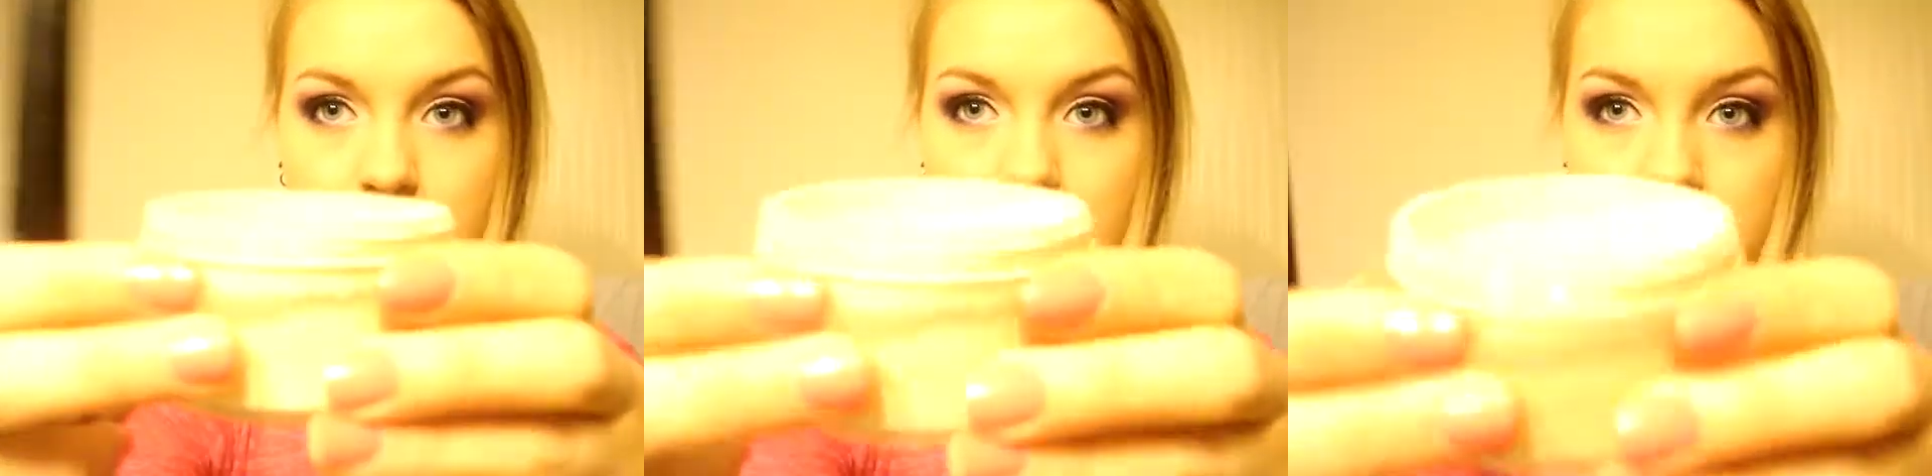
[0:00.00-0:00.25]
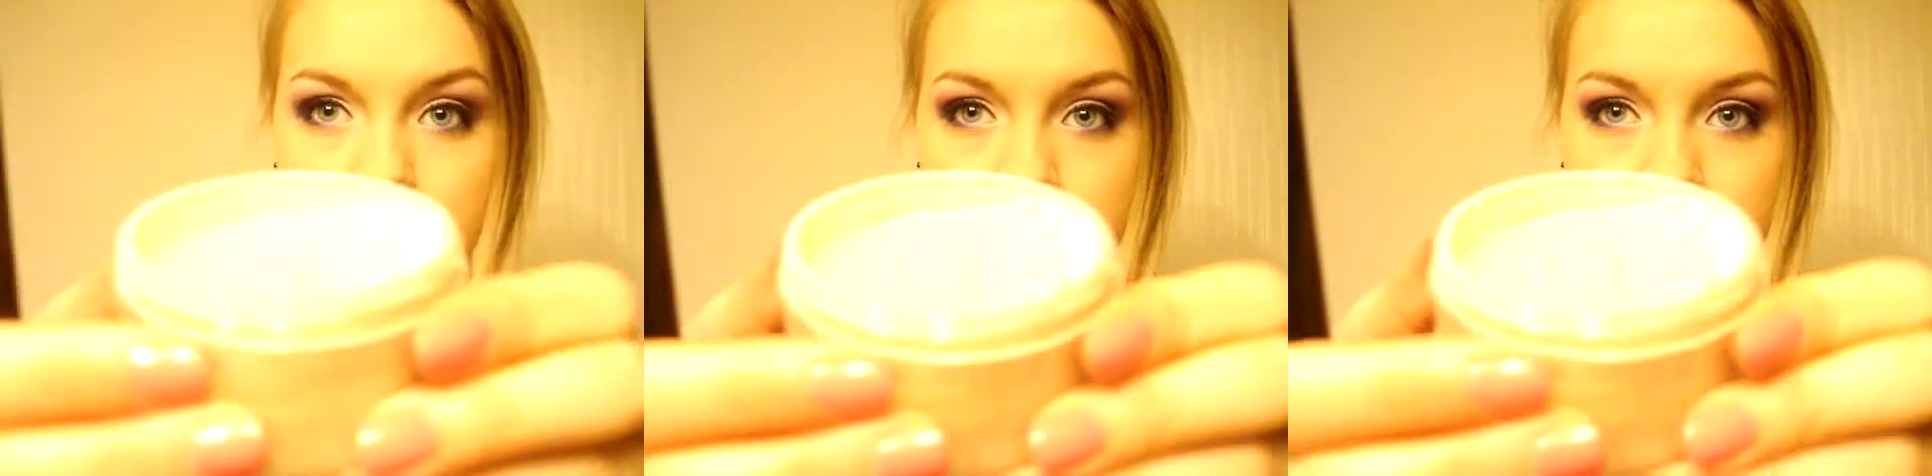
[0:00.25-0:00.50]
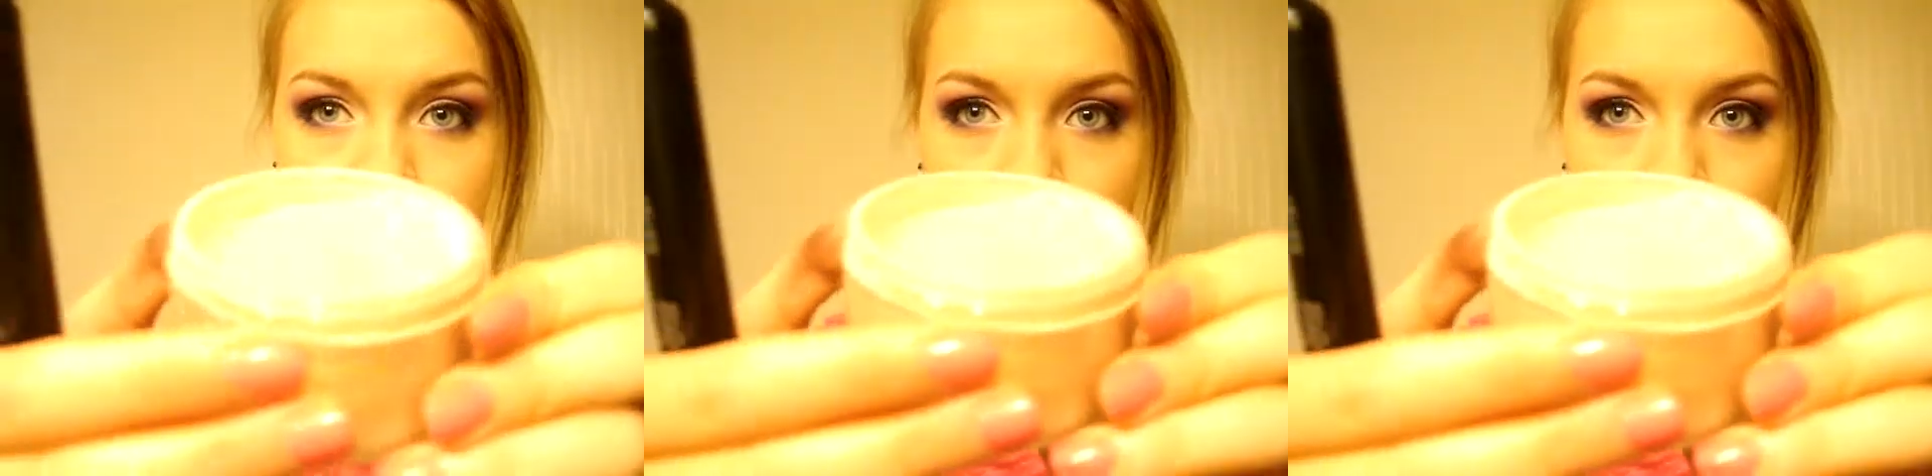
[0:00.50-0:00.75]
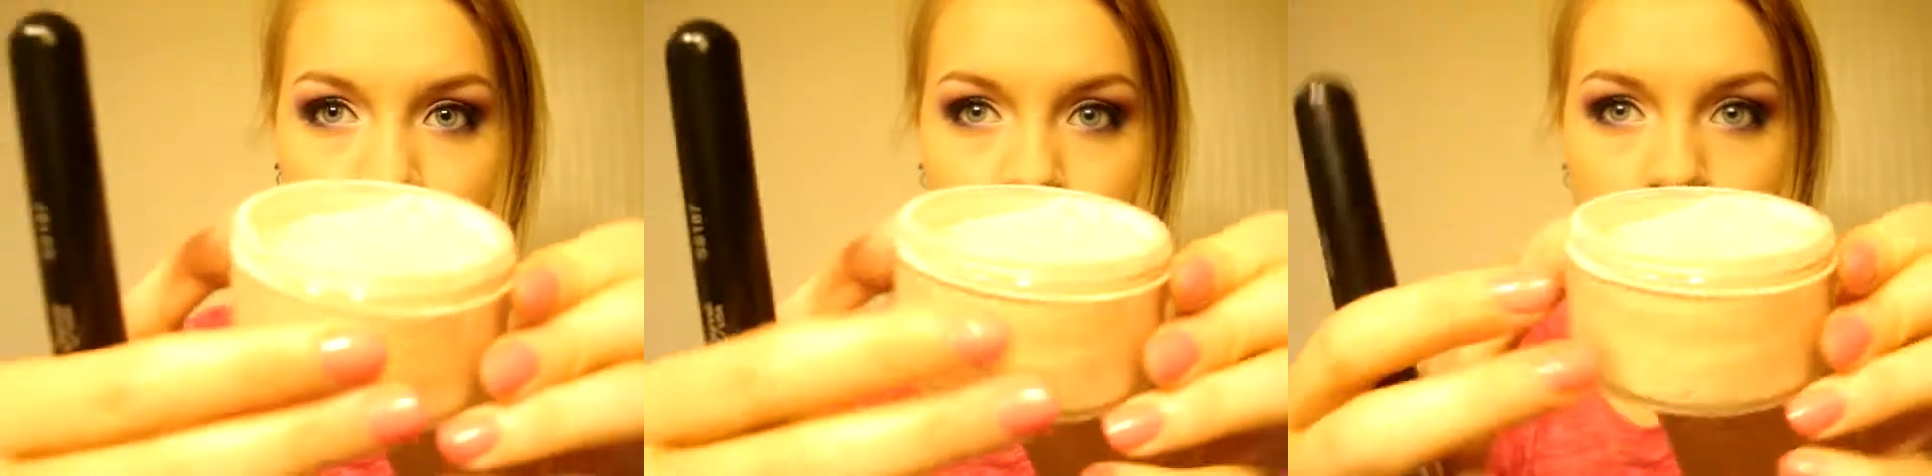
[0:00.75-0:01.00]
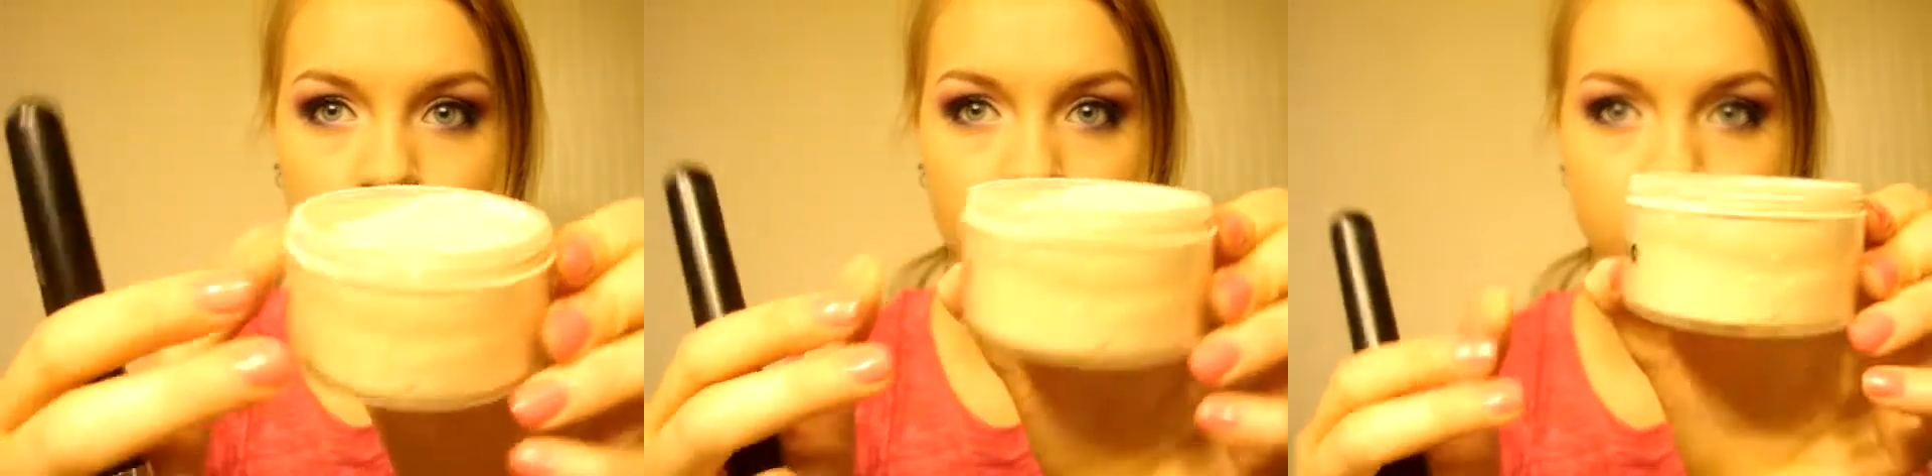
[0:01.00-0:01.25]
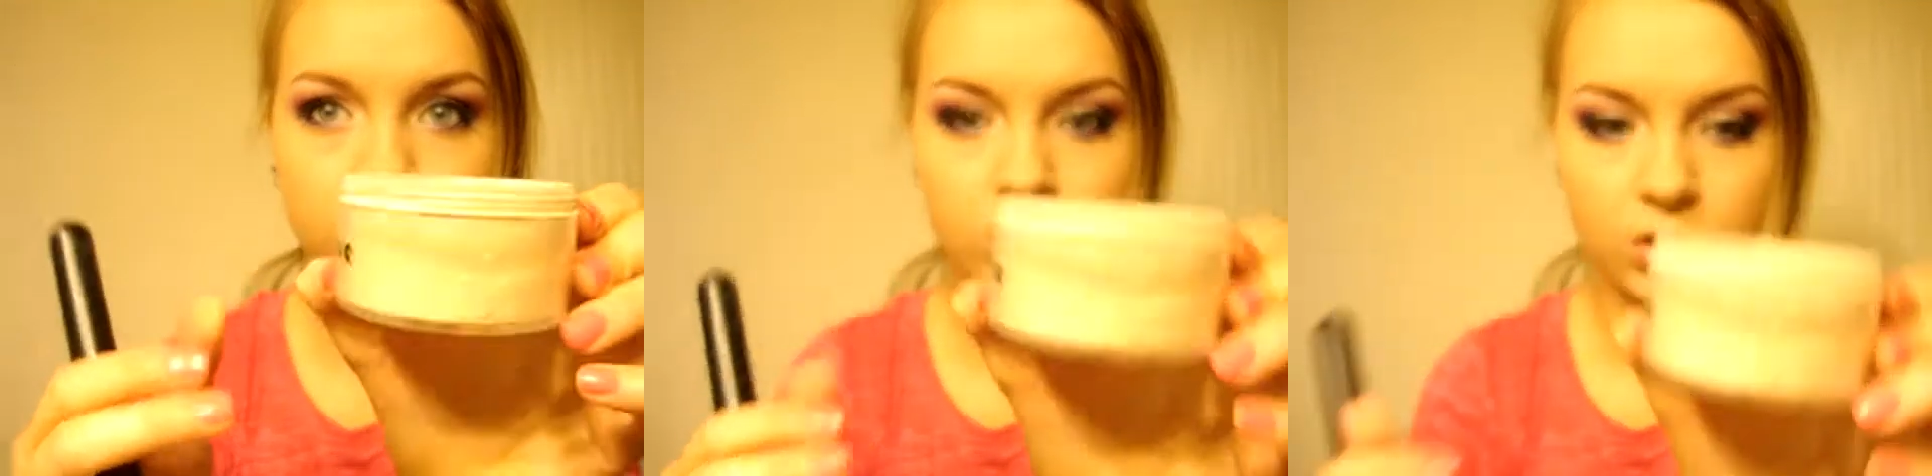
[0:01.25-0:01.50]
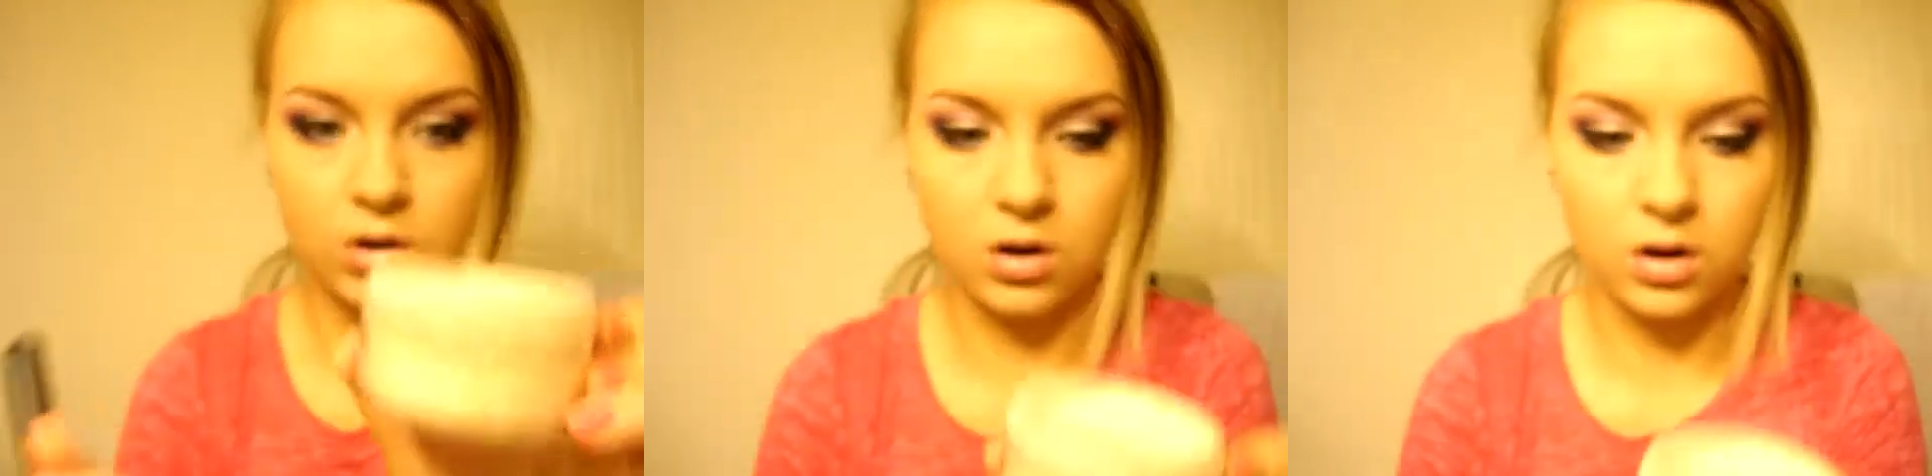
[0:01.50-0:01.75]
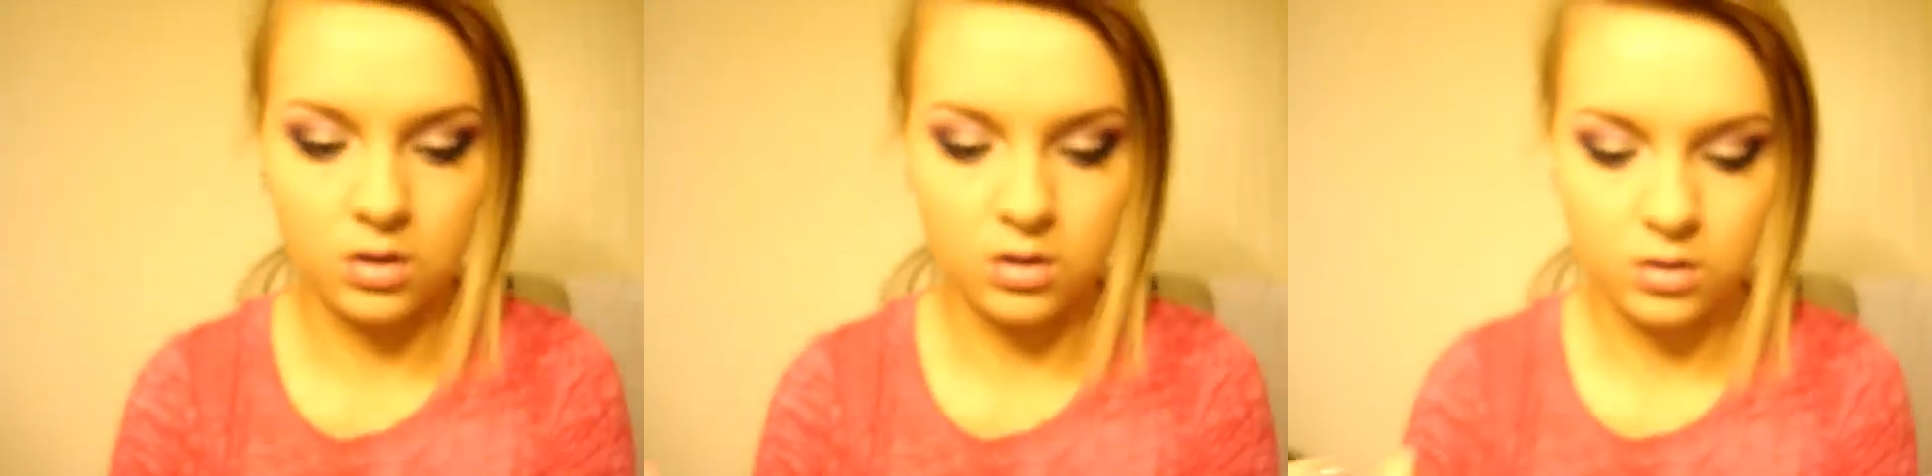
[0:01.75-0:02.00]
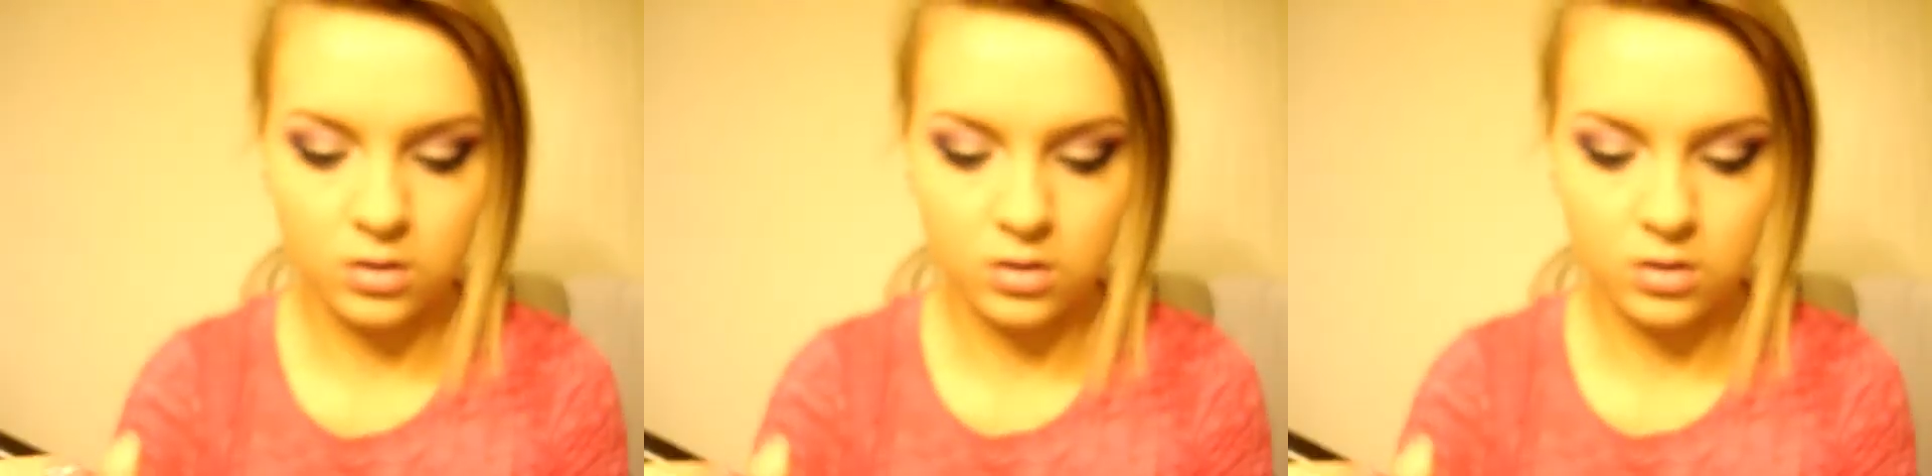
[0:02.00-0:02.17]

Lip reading: that. It's a huge jar.